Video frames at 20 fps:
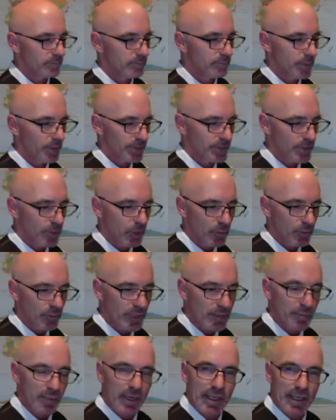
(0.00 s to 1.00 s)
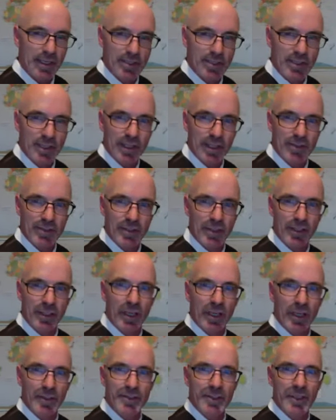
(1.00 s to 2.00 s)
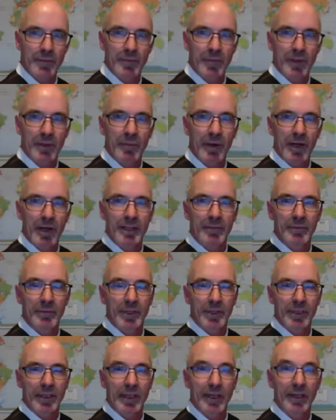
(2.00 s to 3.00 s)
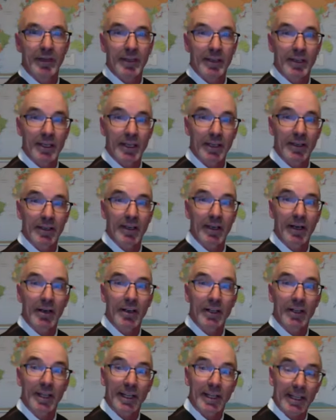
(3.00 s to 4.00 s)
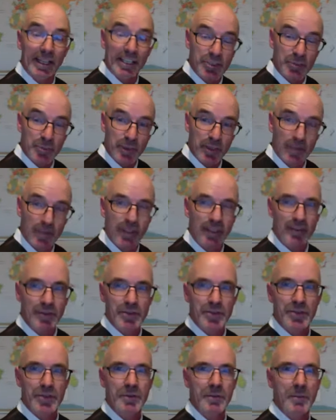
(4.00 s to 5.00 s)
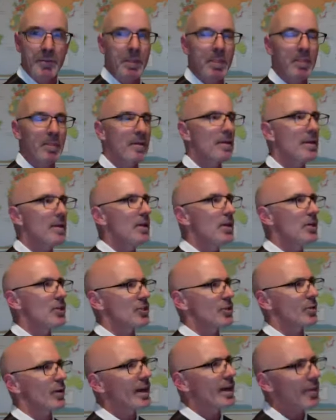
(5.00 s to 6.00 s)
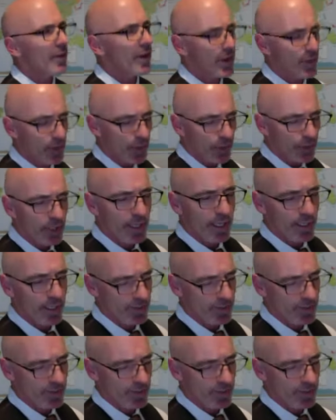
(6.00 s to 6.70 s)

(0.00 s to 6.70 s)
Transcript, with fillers: But nobody buys things on a concept. They buy them on an, on an, on an experience. So I thought, okay,